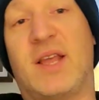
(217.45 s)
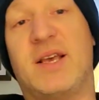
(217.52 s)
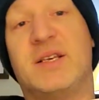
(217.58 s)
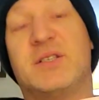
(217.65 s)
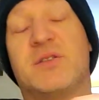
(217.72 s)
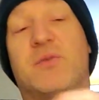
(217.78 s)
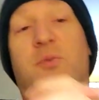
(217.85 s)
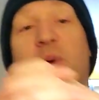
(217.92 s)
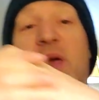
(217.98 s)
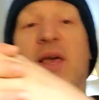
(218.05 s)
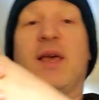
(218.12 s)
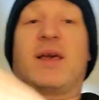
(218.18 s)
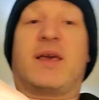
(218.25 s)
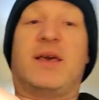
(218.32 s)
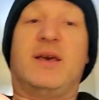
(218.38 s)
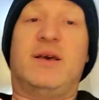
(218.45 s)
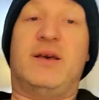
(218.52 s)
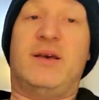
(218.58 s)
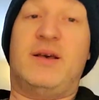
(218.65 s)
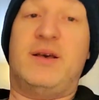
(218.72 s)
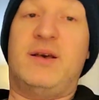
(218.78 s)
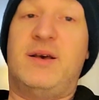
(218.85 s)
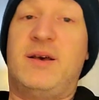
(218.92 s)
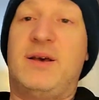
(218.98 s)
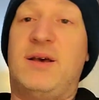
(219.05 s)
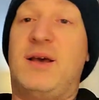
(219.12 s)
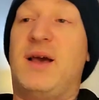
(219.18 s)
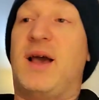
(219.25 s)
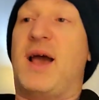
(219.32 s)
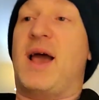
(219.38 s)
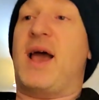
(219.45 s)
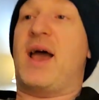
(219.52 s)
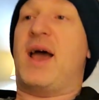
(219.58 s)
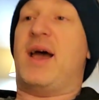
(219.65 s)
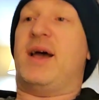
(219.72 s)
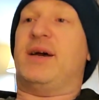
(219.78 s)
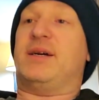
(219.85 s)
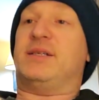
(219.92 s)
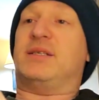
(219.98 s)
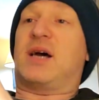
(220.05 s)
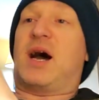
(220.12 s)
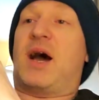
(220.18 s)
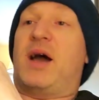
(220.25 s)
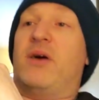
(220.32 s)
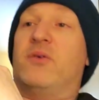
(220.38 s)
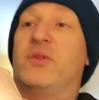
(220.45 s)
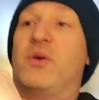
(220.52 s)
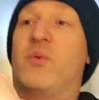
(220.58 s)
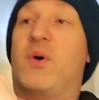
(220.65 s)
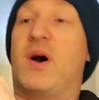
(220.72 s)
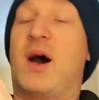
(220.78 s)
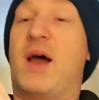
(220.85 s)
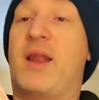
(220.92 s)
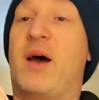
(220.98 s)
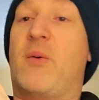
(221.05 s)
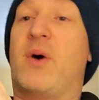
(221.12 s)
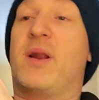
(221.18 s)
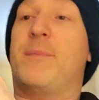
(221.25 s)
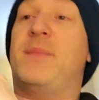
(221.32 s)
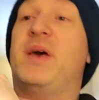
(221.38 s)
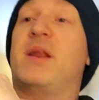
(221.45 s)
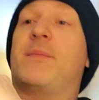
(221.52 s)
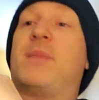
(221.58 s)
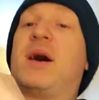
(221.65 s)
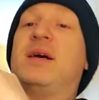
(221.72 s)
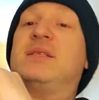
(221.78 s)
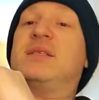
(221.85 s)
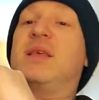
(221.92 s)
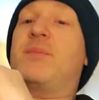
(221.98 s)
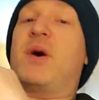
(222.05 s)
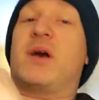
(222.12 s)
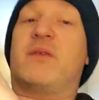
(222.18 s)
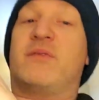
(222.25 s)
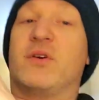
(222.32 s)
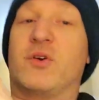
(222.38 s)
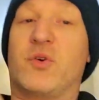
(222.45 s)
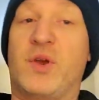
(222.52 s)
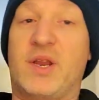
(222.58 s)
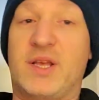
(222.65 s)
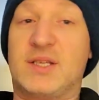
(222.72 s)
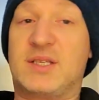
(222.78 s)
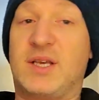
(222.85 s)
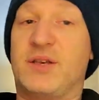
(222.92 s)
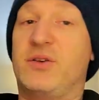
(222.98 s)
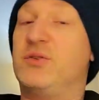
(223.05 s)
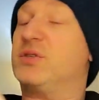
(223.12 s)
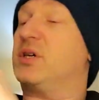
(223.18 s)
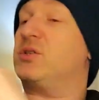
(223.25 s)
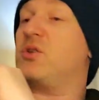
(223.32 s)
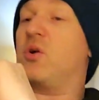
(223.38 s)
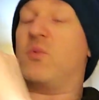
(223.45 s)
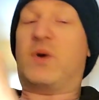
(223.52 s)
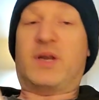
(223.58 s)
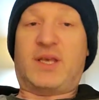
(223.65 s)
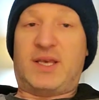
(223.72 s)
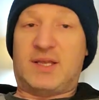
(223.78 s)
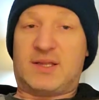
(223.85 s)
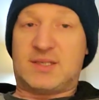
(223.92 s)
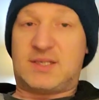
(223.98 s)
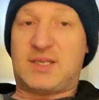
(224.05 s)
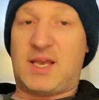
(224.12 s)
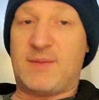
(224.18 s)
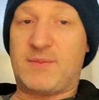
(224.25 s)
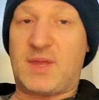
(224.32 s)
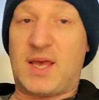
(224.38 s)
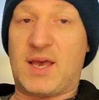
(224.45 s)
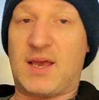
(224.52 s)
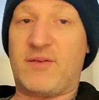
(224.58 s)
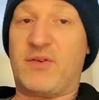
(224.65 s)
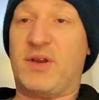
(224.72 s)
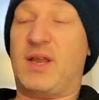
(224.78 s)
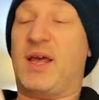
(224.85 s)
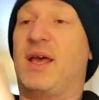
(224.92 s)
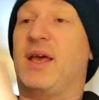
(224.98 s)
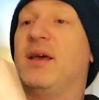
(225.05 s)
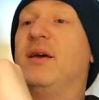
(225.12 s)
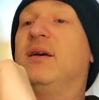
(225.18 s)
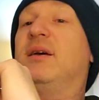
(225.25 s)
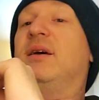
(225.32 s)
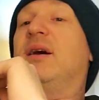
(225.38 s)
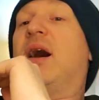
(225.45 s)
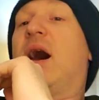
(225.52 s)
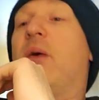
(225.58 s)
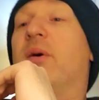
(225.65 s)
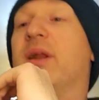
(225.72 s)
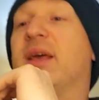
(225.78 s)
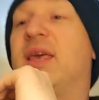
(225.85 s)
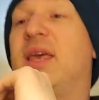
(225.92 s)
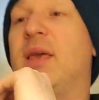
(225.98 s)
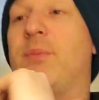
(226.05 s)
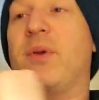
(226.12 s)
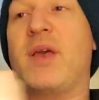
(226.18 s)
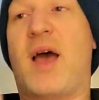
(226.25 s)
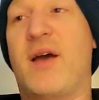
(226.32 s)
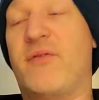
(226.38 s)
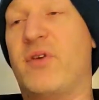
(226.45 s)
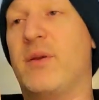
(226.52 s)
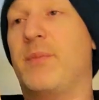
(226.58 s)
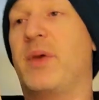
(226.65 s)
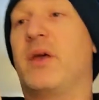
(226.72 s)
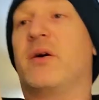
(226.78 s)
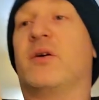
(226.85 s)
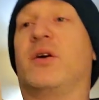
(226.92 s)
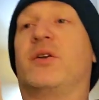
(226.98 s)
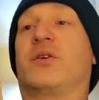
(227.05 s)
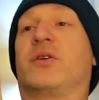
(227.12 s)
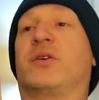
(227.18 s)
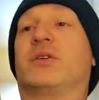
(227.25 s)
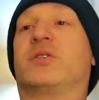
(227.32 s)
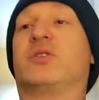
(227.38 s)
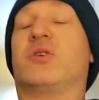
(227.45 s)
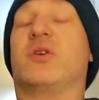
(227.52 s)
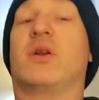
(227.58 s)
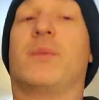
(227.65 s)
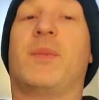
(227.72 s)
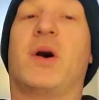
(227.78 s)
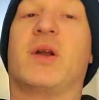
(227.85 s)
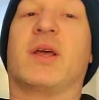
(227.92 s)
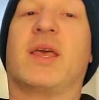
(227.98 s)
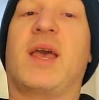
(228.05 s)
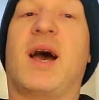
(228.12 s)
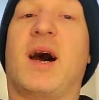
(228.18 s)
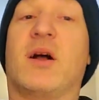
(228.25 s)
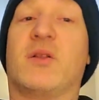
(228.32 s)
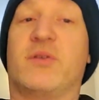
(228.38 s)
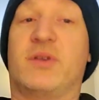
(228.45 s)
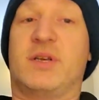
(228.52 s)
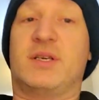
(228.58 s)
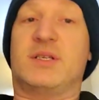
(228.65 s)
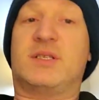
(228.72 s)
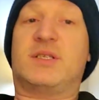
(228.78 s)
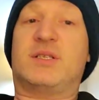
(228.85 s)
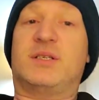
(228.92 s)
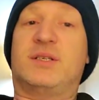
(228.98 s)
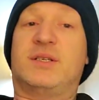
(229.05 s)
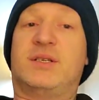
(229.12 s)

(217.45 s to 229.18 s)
days of the week, and I want to minimize the amount of ingredients I use. I don't want to eat the same thing every day. I want to keep every meal under a certain amount of calories.